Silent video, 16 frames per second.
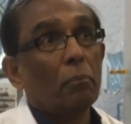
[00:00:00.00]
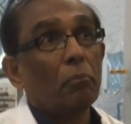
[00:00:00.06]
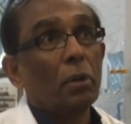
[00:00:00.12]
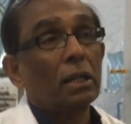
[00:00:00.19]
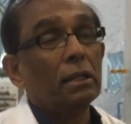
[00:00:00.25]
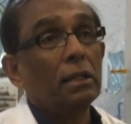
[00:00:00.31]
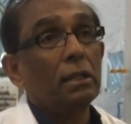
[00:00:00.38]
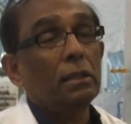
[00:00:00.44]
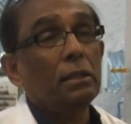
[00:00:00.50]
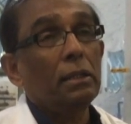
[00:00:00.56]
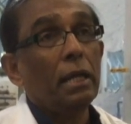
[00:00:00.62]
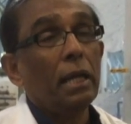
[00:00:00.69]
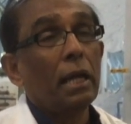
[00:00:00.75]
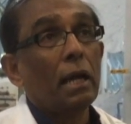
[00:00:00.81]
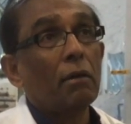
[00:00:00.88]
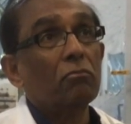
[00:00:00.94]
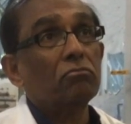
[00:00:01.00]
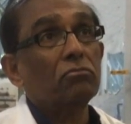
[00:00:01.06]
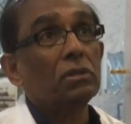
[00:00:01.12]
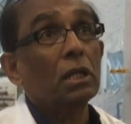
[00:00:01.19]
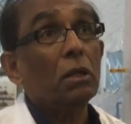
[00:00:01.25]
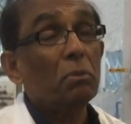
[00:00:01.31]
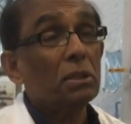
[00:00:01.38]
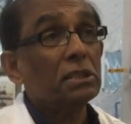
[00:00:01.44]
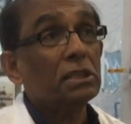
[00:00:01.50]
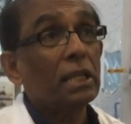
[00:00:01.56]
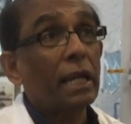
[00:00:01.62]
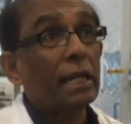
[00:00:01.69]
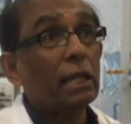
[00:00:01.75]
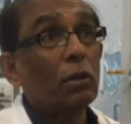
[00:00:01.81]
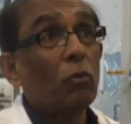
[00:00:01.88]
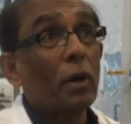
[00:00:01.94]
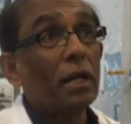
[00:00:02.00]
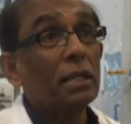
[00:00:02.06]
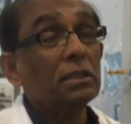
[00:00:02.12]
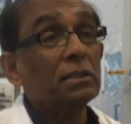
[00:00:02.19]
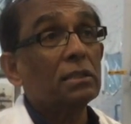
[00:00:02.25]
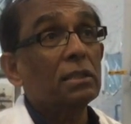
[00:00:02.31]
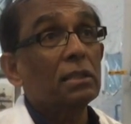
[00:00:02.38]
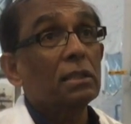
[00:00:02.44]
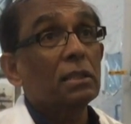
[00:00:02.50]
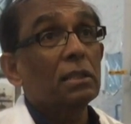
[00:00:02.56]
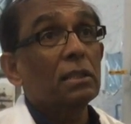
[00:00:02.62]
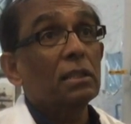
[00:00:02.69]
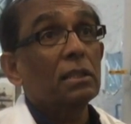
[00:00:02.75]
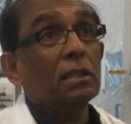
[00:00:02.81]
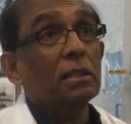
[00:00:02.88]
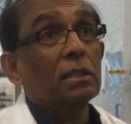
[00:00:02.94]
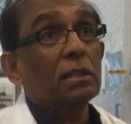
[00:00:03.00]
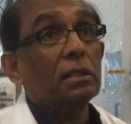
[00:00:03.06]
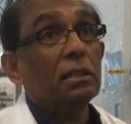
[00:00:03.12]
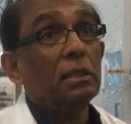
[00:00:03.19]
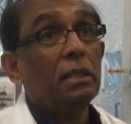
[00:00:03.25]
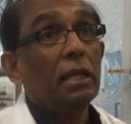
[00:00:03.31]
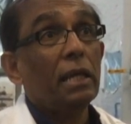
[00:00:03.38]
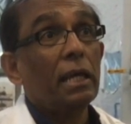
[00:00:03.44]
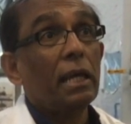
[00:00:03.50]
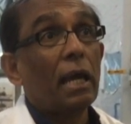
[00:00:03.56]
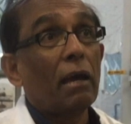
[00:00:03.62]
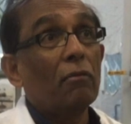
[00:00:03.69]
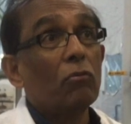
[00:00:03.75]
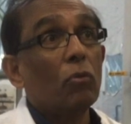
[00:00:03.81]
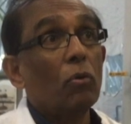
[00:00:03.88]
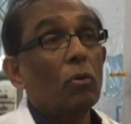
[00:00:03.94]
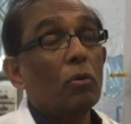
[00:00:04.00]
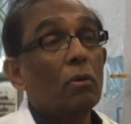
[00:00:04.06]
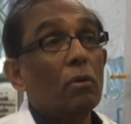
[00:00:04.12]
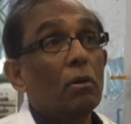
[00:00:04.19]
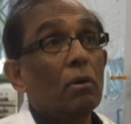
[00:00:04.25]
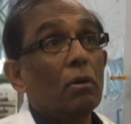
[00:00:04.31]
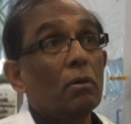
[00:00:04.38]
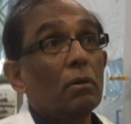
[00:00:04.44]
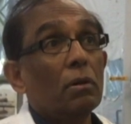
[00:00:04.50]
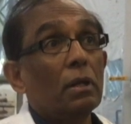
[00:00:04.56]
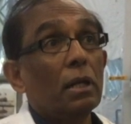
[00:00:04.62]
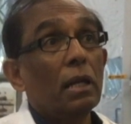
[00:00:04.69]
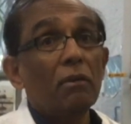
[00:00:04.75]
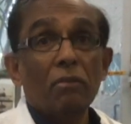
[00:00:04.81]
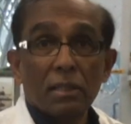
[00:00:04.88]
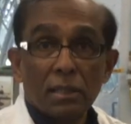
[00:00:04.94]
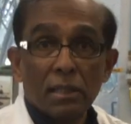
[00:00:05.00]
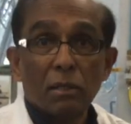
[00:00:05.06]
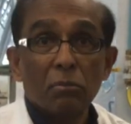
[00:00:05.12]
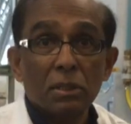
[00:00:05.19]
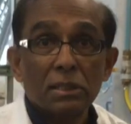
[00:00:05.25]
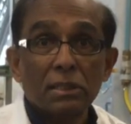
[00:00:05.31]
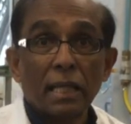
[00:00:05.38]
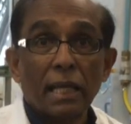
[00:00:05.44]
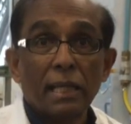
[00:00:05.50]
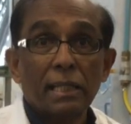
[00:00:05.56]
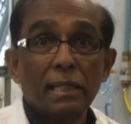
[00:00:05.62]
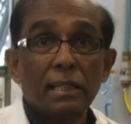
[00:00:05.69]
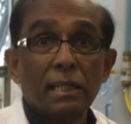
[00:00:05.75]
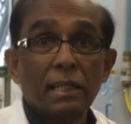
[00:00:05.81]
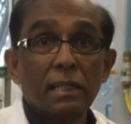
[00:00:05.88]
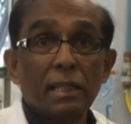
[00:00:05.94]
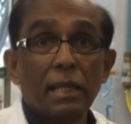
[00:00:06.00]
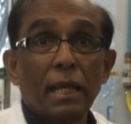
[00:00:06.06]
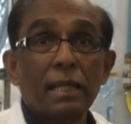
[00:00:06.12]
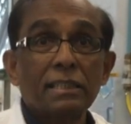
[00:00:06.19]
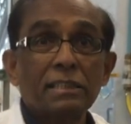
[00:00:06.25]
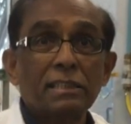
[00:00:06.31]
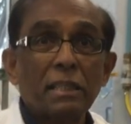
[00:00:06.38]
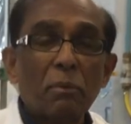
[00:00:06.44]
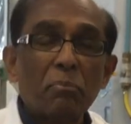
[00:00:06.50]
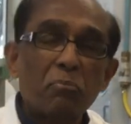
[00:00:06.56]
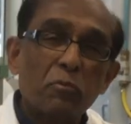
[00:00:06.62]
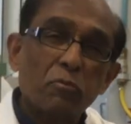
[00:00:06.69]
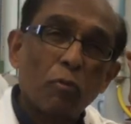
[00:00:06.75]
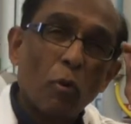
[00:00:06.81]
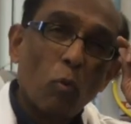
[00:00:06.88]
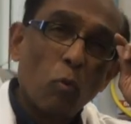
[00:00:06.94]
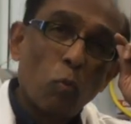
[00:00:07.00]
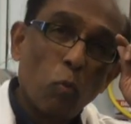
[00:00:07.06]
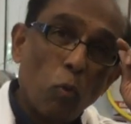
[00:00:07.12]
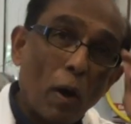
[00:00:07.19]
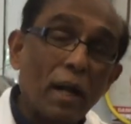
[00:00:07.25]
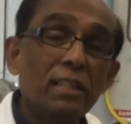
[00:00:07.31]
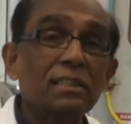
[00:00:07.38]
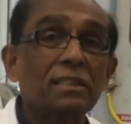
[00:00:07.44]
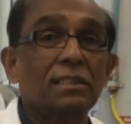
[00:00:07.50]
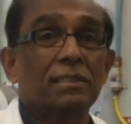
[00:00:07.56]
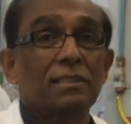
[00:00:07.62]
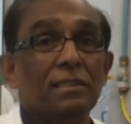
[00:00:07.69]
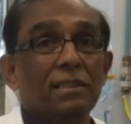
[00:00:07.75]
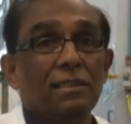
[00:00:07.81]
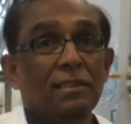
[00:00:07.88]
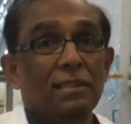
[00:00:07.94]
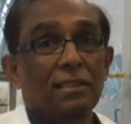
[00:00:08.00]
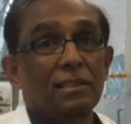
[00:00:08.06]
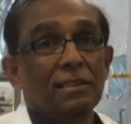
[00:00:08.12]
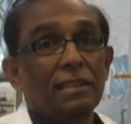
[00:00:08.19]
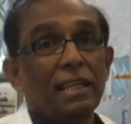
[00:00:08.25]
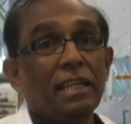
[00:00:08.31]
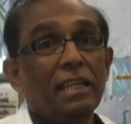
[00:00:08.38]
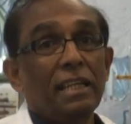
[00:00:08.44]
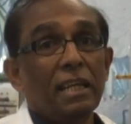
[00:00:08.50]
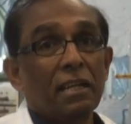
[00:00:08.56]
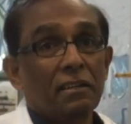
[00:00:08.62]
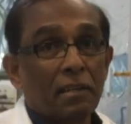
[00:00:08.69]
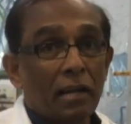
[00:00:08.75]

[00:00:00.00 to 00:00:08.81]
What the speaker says: But they have thermal cycle wise, they have never thermal cycled it except for once they did a